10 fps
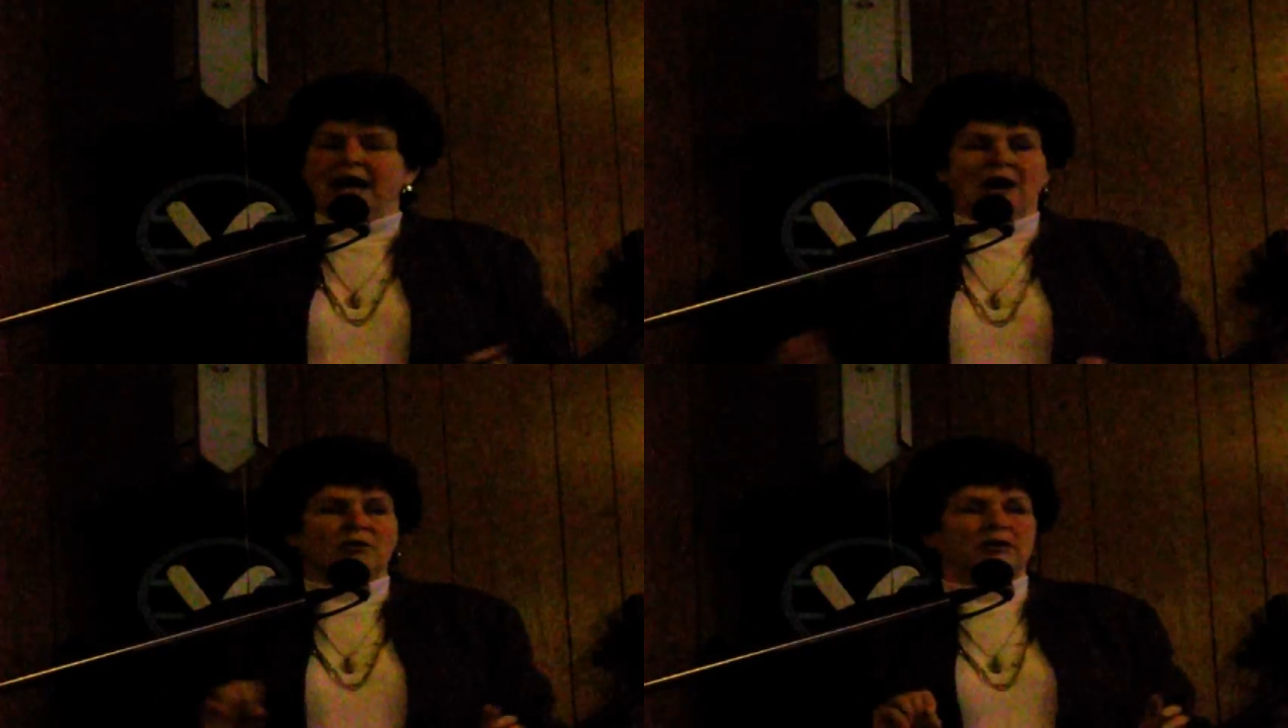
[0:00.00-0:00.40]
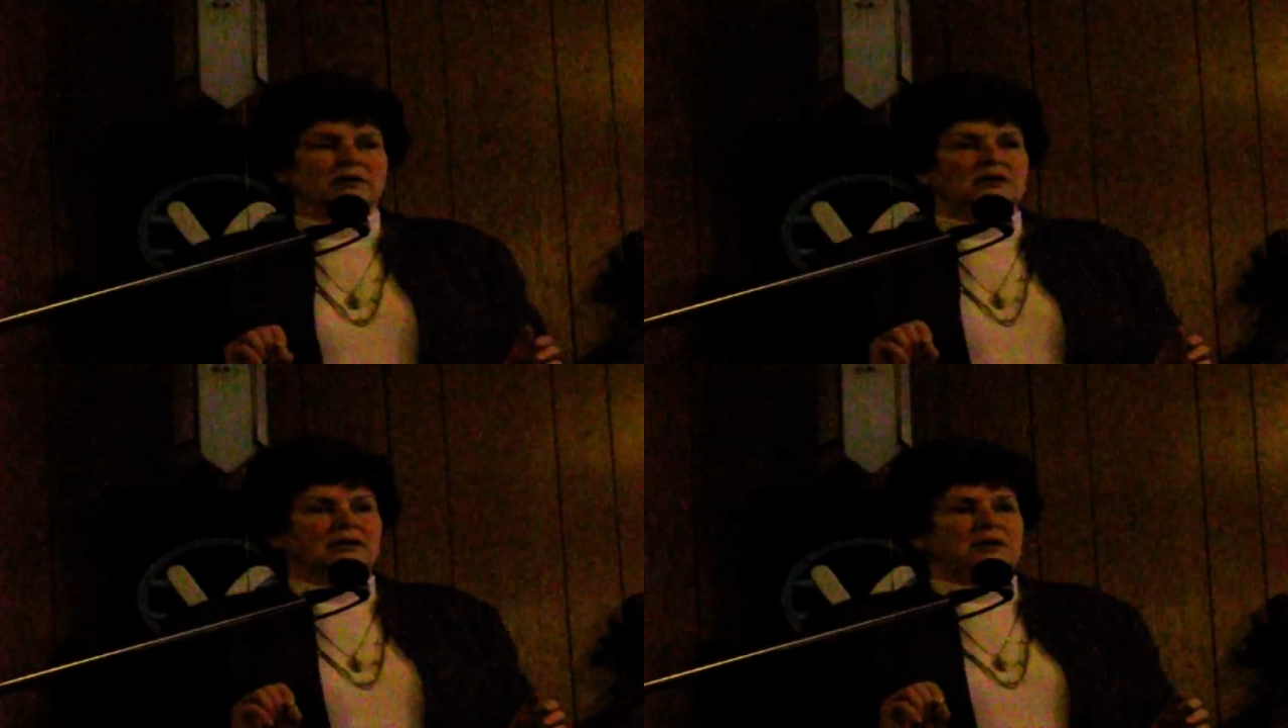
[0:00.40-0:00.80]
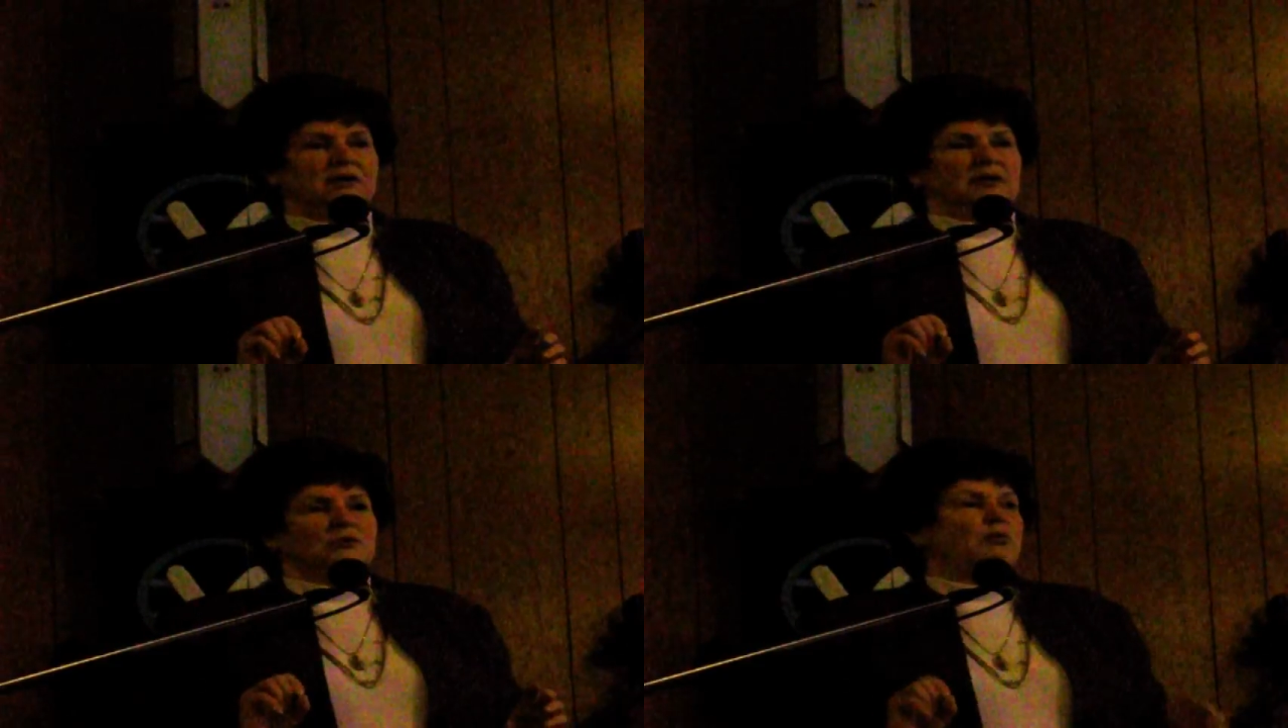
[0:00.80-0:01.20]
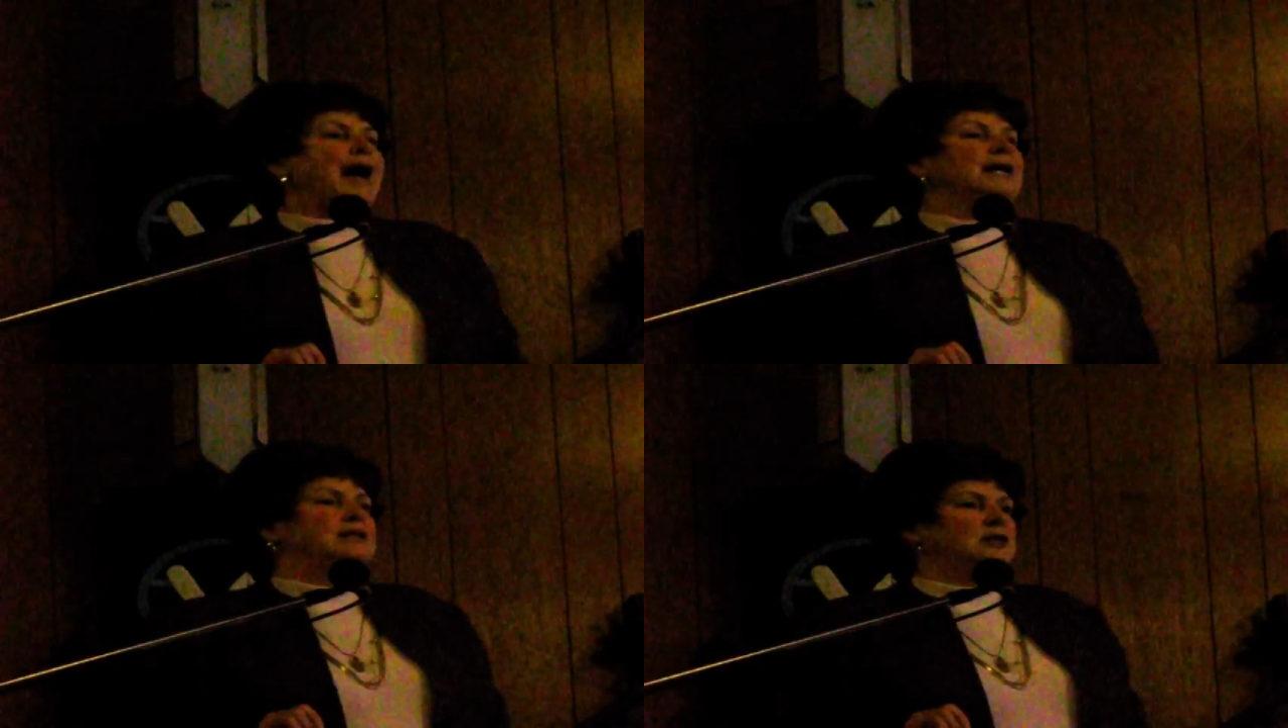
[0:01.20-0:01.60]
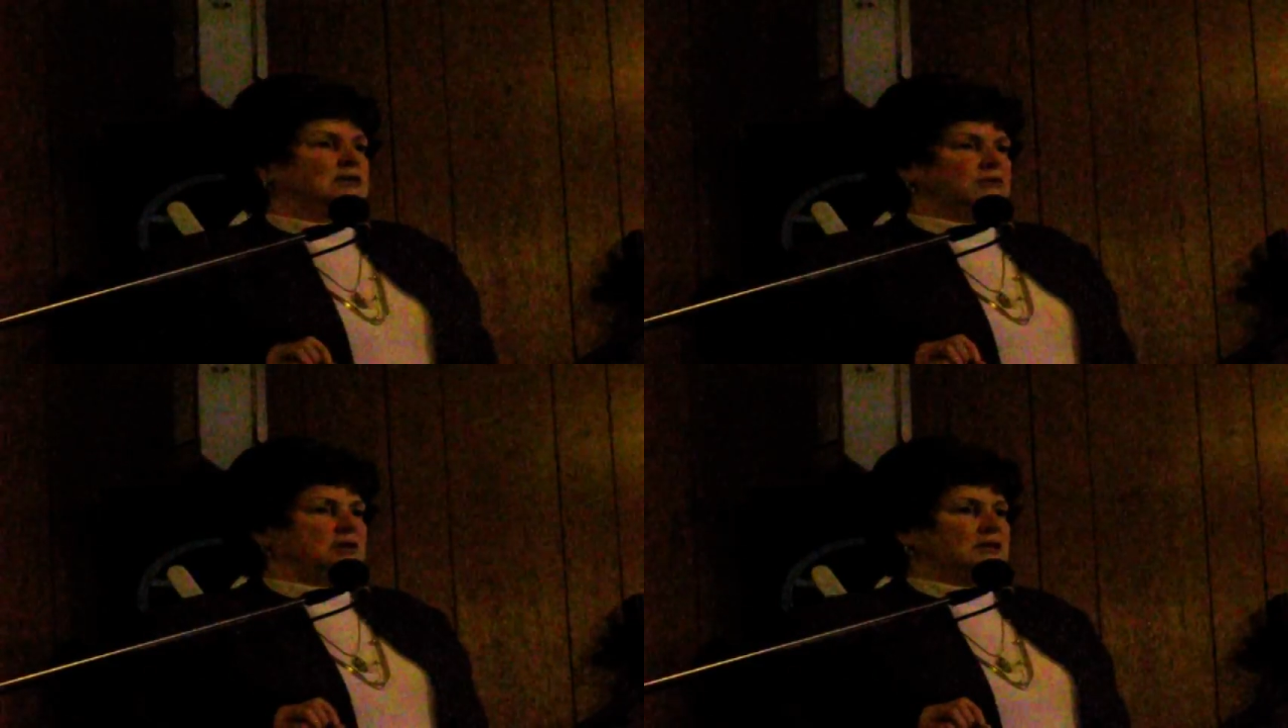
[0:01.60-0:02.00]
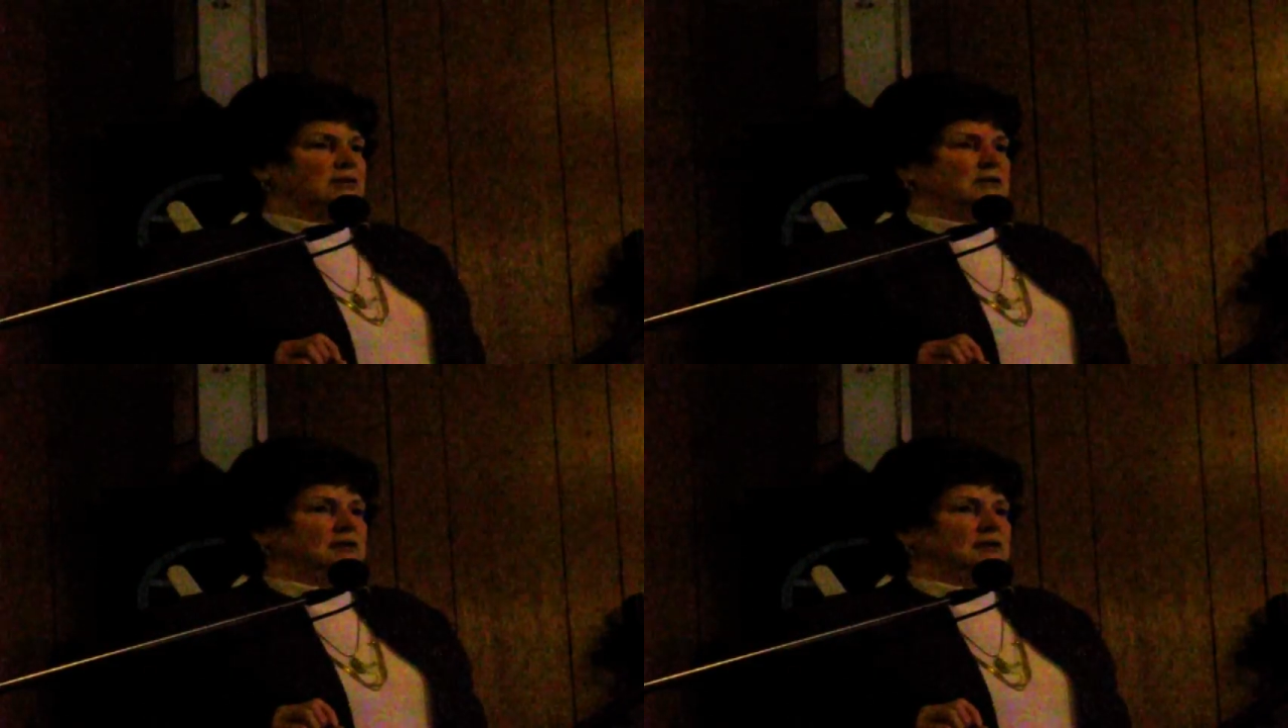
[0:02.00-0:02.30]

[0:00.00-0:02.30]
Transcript: our gratitudes.